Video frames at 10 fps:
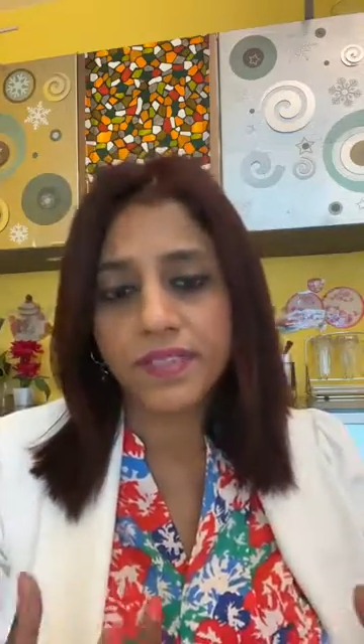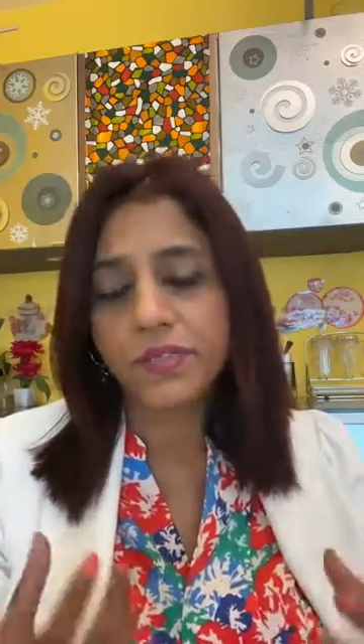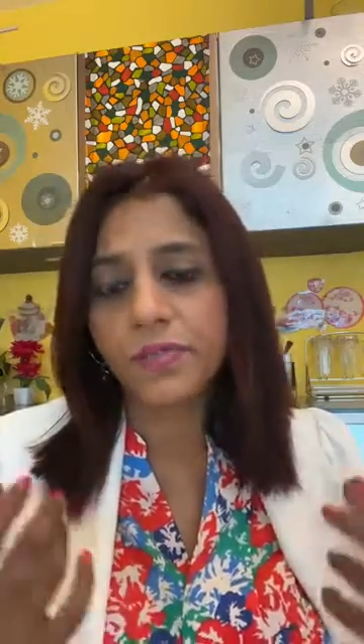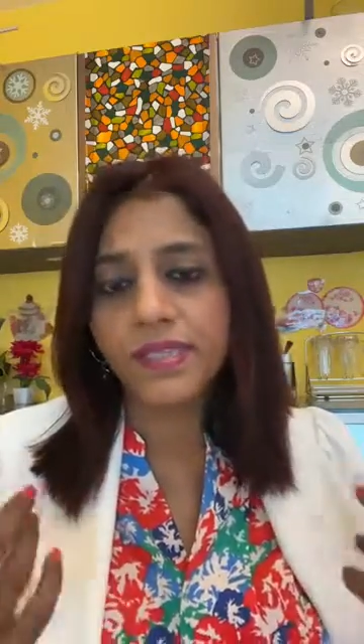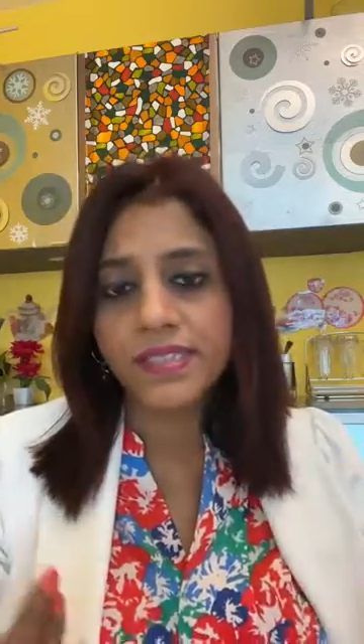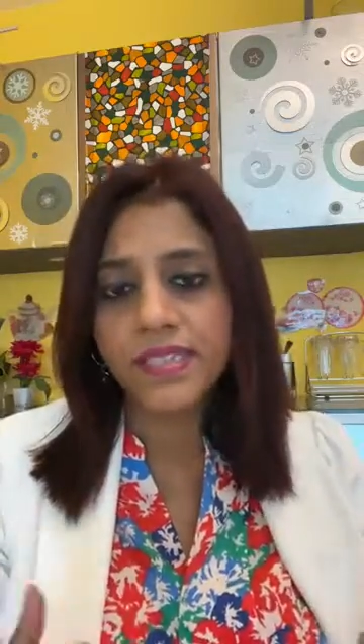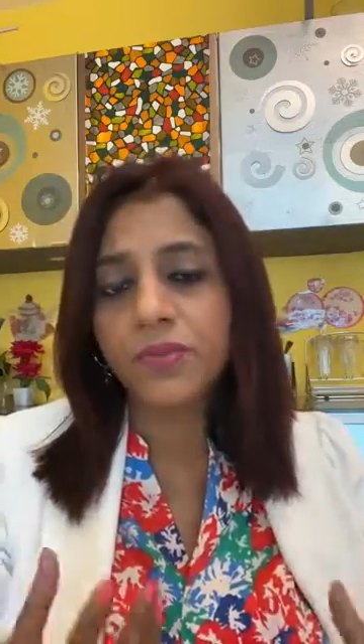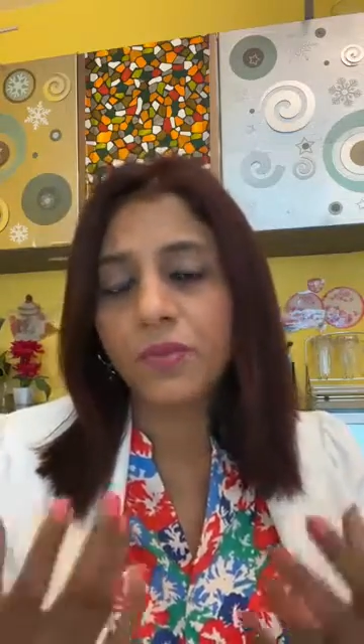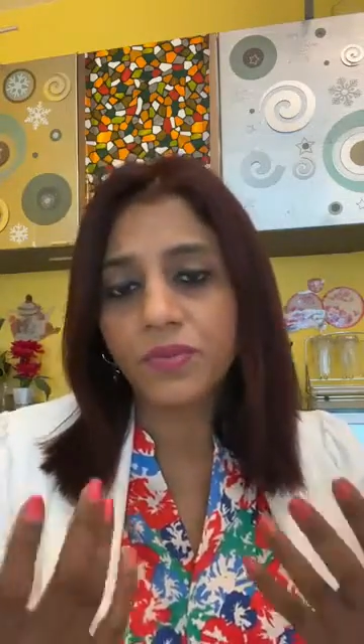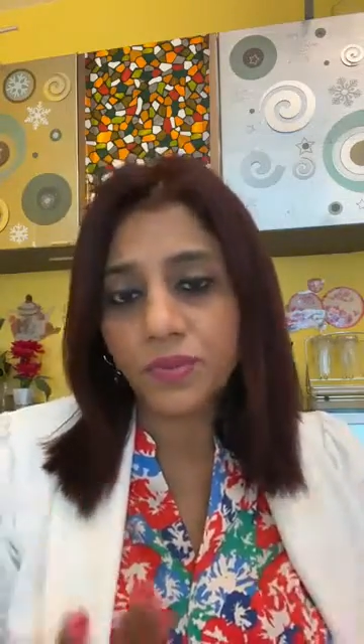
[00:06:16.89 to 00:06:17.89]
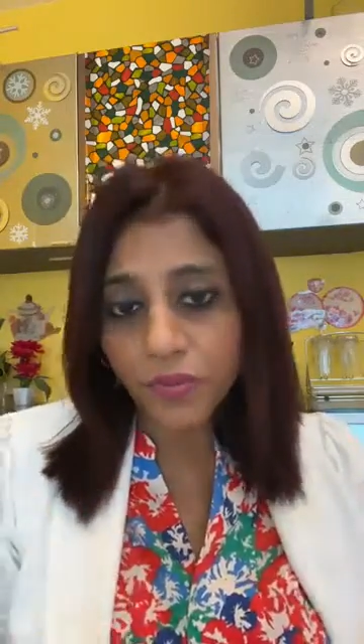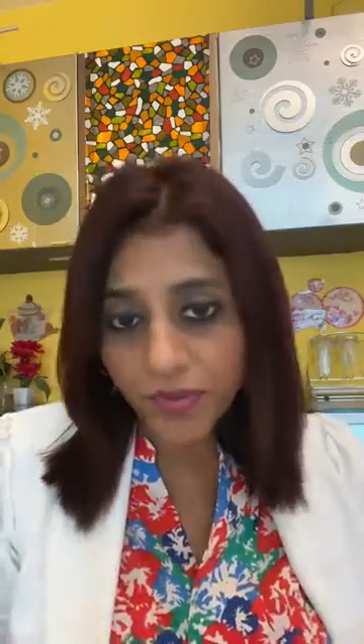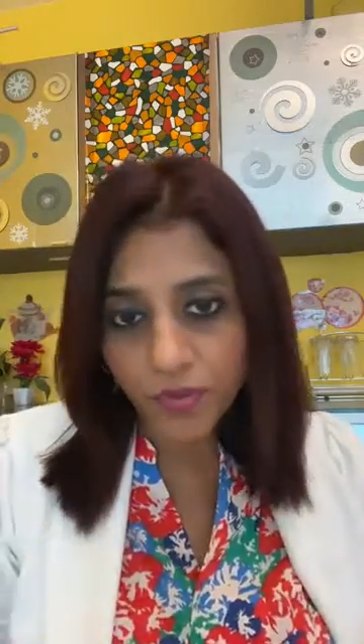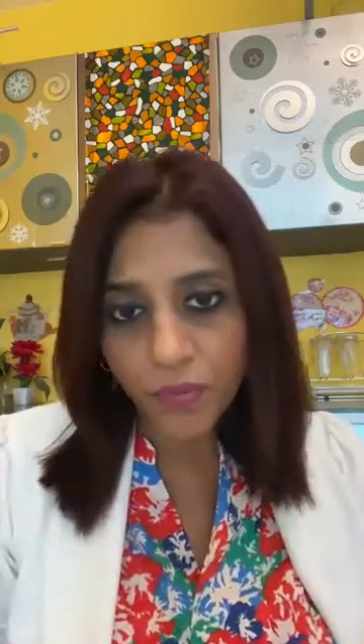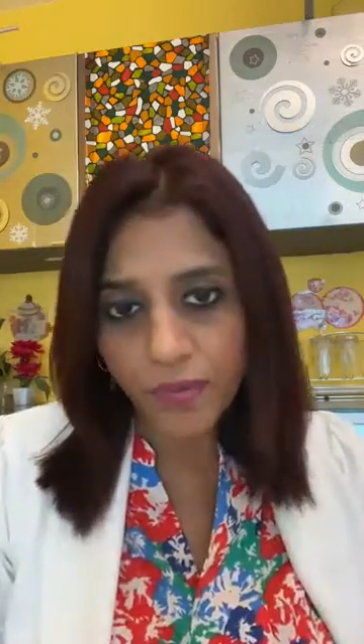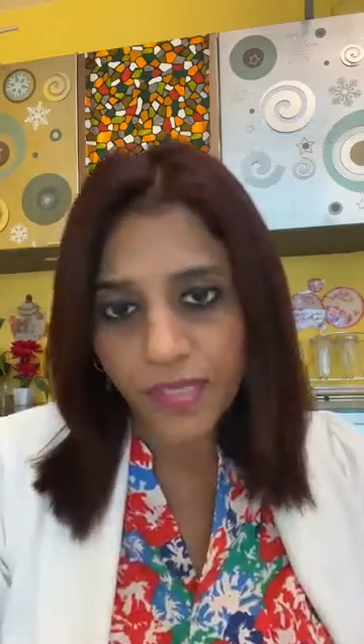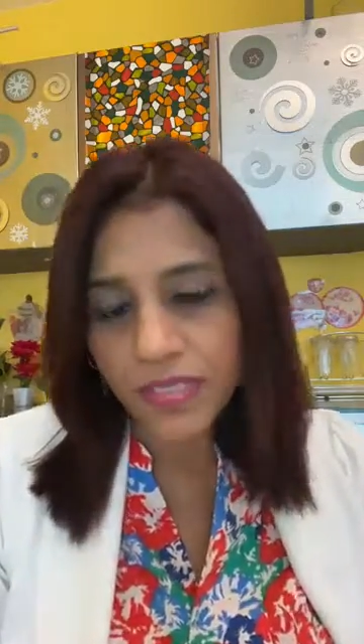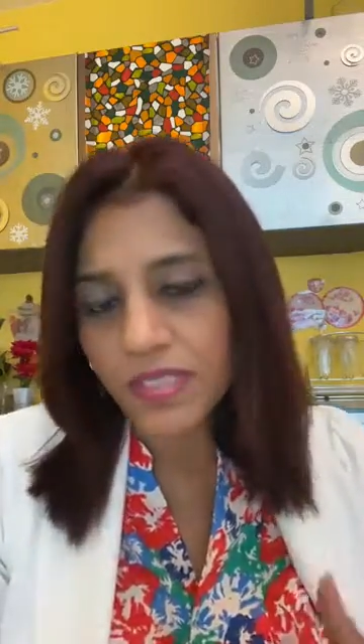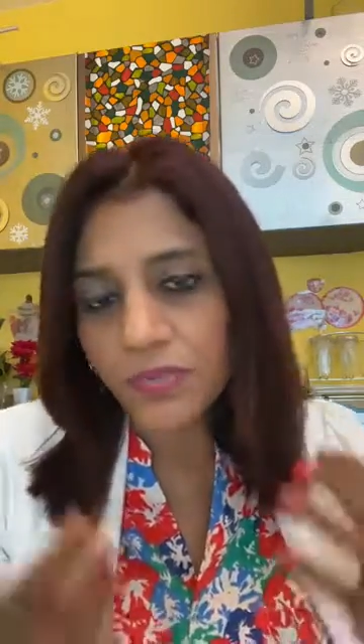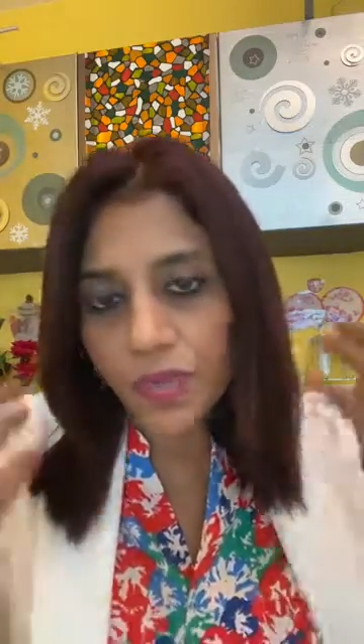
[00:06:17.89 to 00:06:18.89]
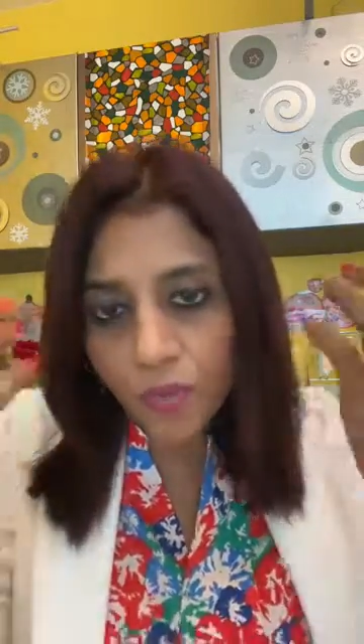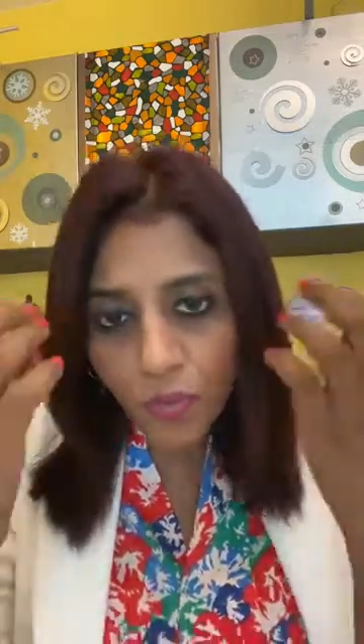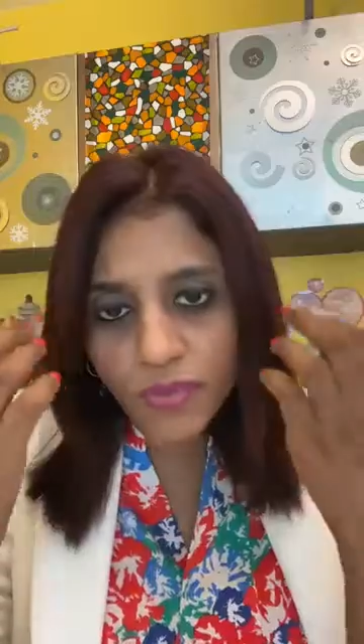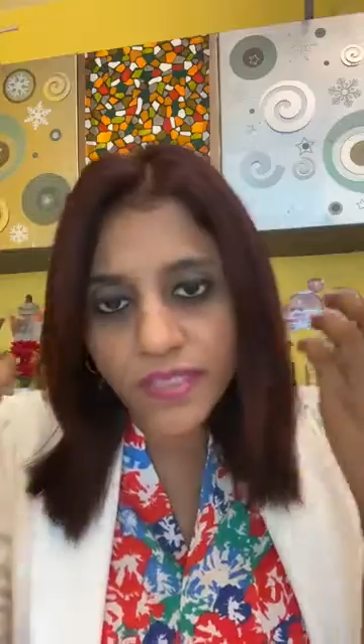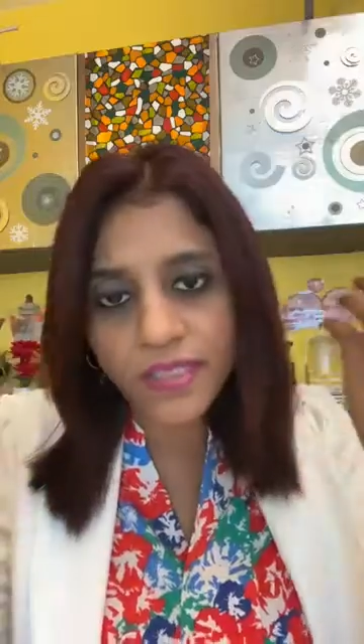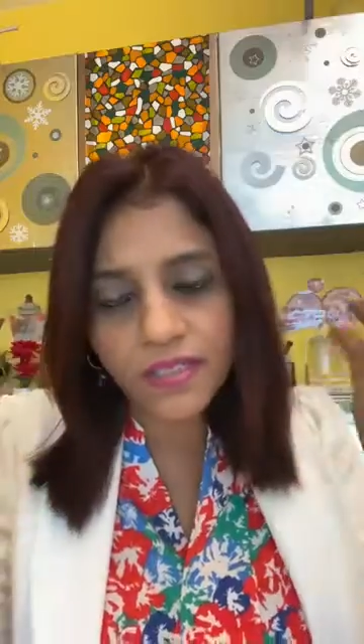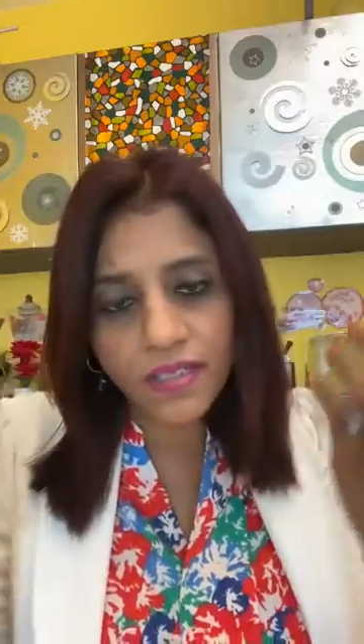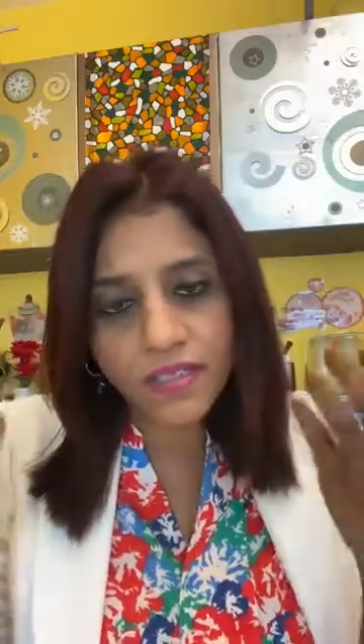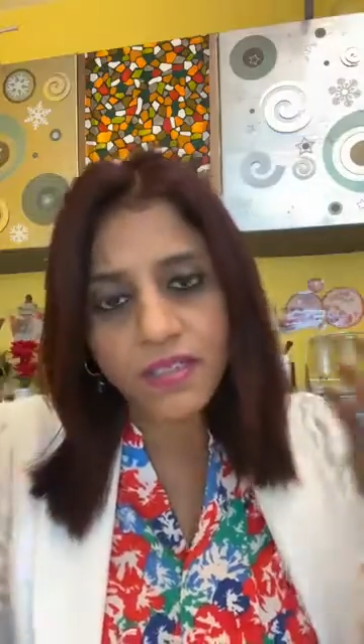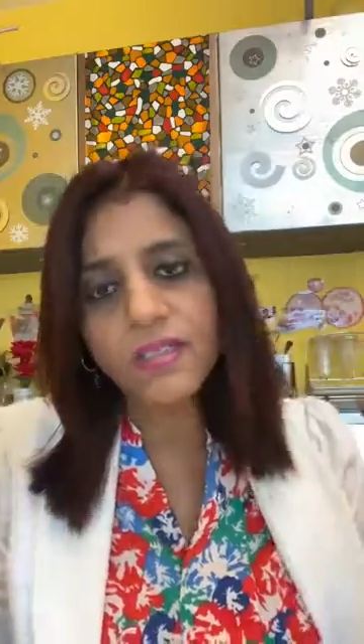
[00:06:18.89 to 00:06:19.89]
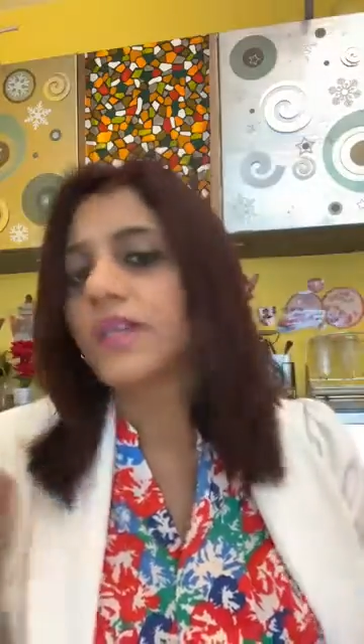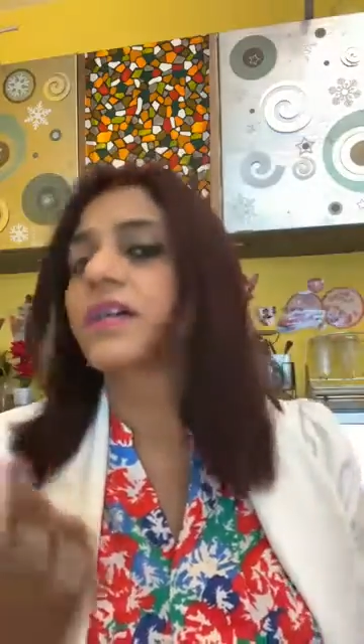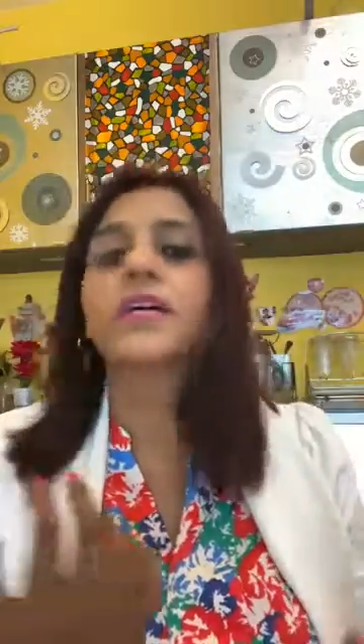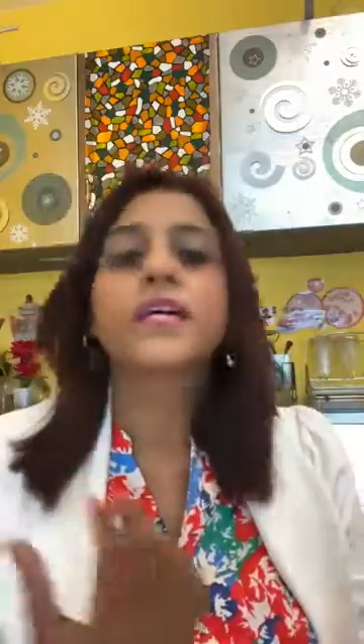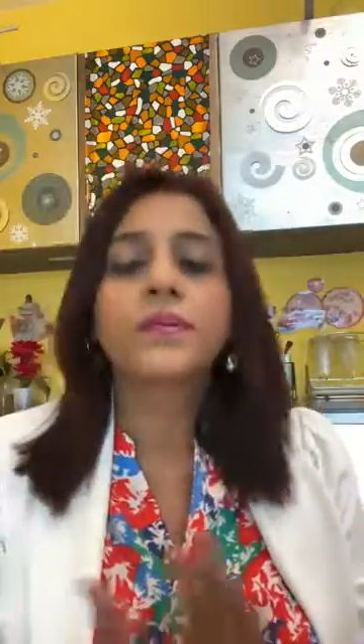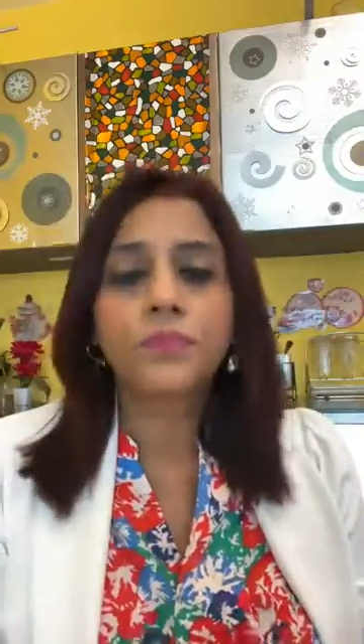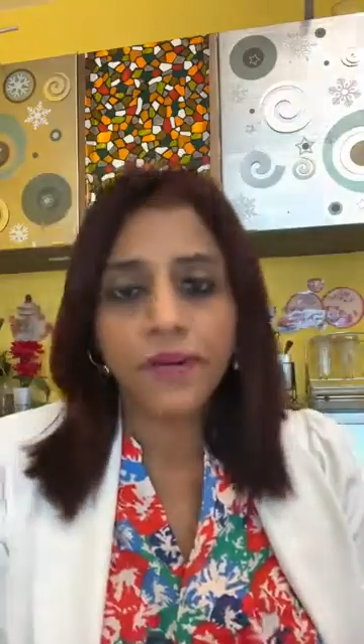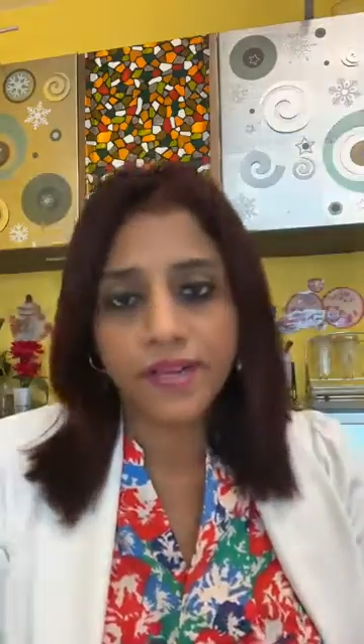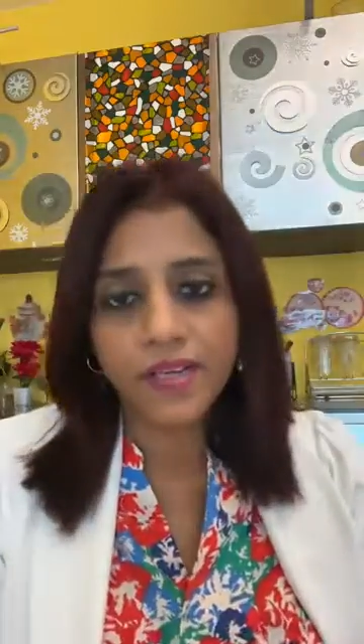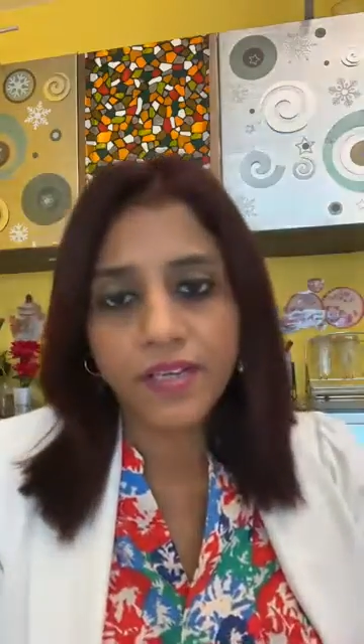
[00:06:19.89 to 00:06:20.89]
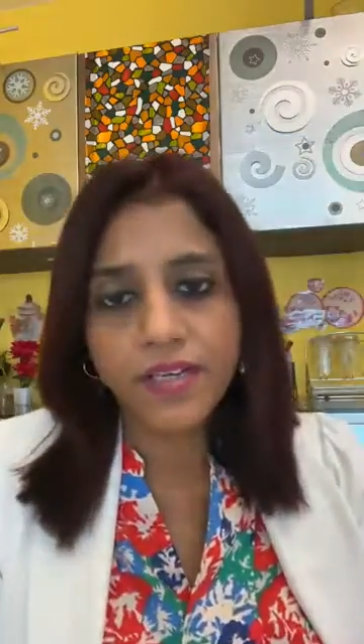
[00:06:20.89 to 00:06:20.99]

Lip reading: So basically what we do in neuroplasticity is we are molding the brain.